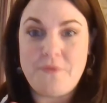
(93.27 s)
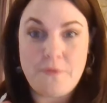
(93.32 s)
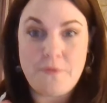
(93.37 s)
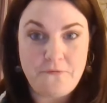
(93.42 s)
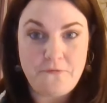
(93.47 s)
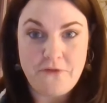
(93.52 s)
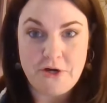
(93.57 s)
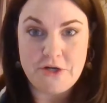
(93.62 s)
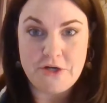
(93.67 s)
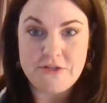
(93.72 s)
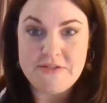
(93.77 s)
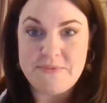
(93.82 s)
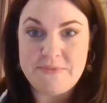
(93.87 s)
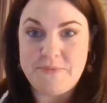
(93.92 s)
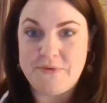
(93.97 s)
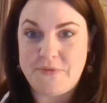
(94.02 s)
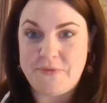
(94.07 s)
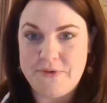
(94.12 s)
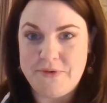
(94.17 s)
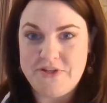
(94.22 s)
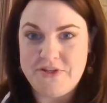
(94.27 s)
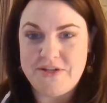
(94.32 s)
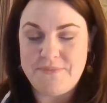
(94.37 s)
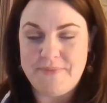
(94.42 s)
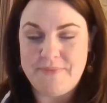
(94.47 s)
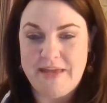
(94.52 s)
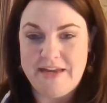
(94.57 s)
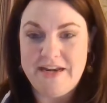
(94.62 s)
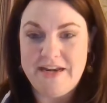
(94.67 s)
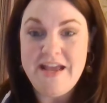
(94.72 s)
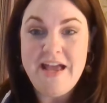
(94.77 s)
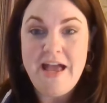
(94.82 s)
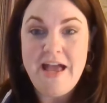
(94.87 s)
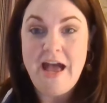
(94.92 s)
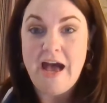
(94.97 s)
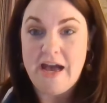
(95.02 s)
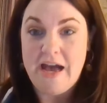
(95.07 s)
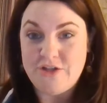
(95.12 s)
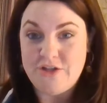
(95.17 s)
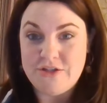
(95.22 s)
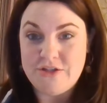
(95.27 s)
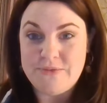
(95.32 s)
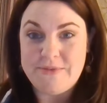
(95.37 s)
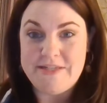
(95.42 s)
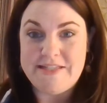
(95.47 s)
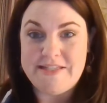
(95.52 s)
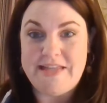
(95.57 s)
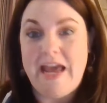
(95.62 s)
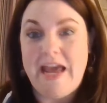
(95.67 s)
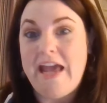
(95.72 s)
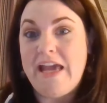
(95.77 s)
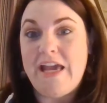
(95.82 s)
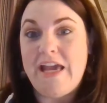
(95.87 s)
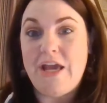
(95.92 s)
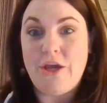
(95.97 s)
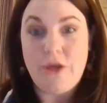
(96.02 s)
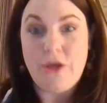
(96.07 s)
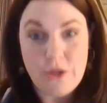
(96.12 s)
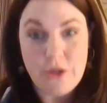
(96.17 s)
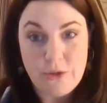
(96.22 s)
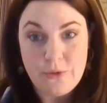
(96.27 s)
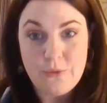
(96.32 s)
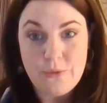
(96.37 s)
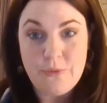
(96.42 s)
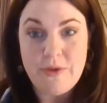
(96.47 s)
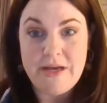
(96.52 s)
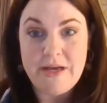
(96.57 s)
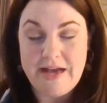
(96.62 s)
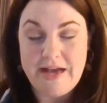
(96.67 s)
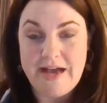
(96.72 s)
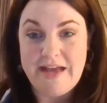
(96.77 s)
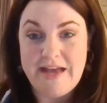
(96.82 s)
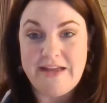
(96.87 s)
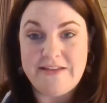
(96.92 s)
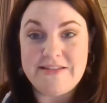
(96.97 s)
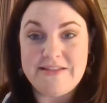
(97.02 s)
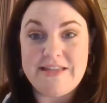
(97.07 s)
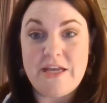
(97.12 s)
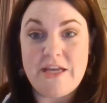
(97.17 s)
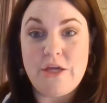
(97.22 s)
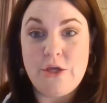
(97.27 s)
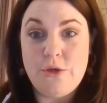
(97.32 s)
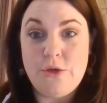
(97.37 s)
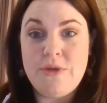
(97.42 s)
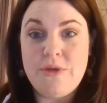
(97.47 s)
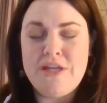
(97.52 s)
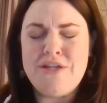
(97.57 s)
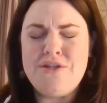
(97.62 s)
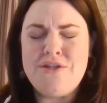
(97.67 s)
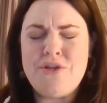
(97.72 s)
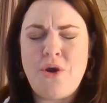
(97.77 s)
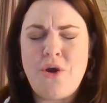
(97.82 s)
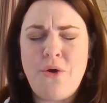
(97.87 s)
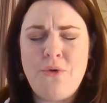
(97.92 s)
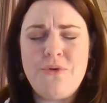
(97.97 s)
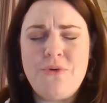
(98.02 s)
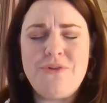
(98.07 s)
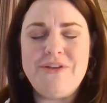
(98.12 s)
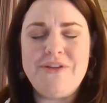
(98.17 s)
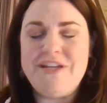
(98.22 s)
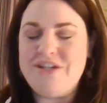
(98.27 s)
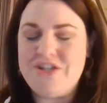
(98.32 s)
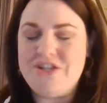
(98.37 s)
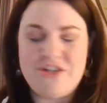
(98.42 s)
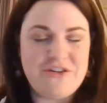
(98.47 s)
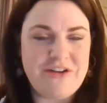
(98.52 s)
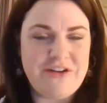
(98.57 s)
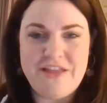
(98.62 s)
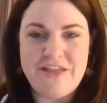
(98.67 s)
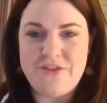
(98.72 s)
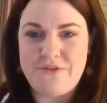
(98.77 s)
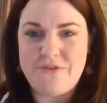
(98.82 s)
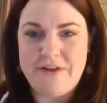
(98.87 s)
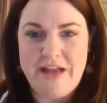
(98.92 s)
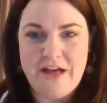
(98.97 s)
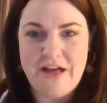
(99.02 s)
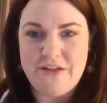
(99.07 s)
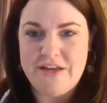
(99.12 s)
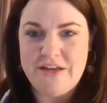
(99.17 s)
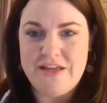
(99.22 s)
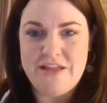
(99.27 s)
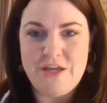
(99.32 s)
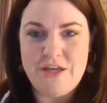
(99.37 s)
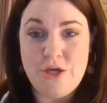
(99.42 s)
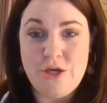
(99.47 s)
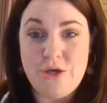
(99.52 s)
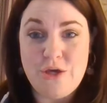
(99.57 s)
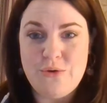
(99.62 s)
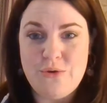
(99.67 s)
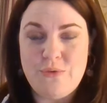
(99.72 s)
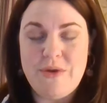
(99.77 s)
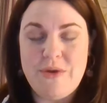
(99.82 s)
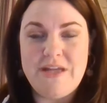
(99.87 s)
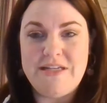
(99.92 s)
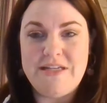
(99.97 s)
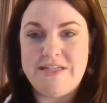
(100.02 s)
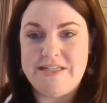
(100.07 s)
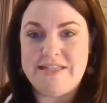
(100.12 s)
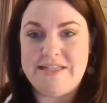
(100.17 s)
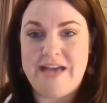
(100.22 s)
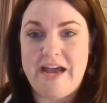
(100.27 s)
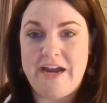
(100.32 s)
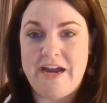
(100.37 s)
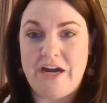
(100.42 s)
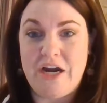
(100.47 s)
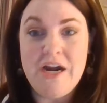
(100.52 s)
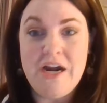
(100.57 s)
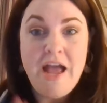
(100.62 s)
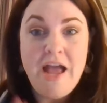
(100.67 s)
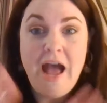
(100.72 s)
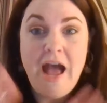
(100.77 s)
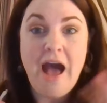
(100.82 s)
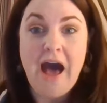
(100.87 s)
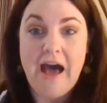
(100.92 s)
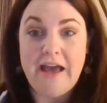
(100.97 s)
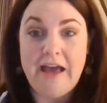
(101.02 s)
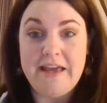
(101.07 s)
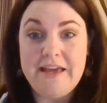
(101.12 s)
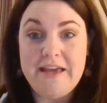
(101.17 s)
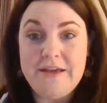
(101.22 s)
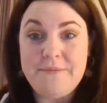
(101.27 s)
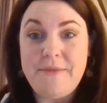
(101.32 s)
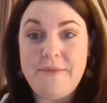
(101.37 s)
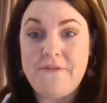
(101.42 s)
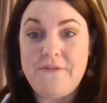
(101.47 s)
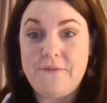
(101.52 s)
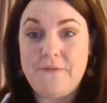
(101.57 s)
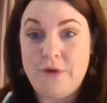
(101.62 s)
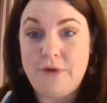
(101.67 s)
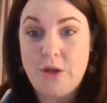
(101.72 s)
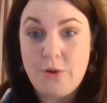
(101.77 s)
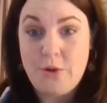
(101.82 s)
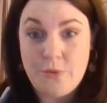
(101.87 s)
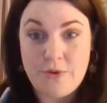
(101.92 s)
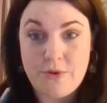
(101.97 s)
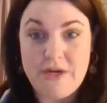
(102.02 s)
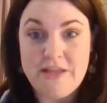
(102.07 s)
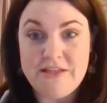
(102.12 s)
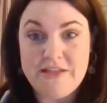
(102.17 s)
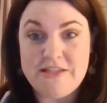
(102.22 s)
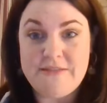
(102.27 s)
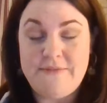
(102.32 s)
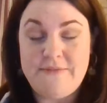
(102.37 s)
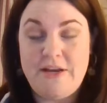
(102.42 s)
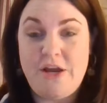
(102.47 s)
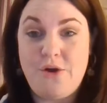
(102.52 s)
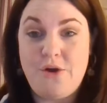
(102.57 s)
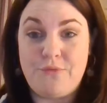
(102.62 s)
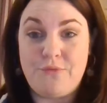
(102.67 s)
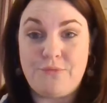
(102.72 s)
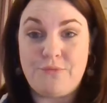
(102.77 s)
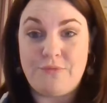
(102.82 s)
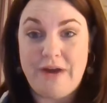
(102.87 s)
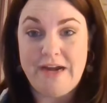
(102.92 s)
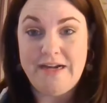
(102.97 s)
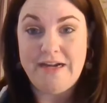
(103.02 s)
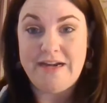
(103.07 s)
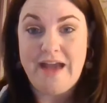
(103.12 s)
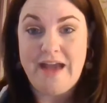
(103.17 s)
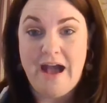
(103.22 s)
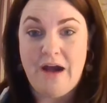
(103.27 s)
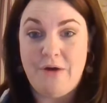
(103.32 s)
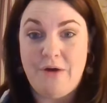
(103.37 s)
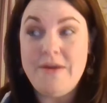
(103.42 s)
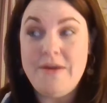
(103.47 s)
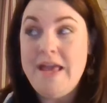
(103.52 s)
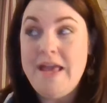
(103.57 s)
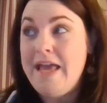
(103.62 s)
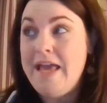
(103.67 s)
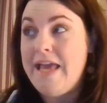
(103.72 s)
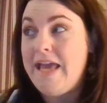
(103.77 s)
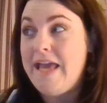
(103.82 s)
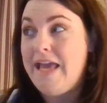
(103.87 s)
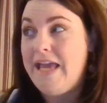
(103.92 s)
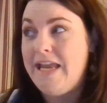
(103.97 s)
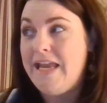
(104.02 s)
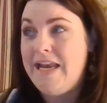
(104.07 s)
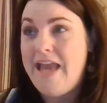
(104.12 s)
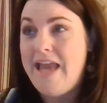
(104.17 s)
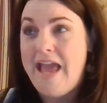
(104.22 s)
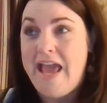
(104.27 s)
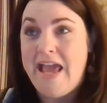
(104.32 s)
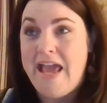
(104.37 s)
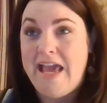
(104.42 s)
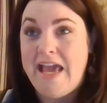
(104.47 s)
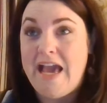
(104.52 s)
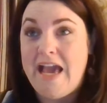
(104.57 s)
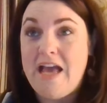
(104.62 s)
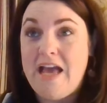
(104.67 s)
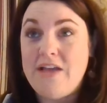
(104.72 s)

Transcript: First, before we jump in, I just want to say, you guys, you can totally generate the reality that you desire. I am recording this video right now in a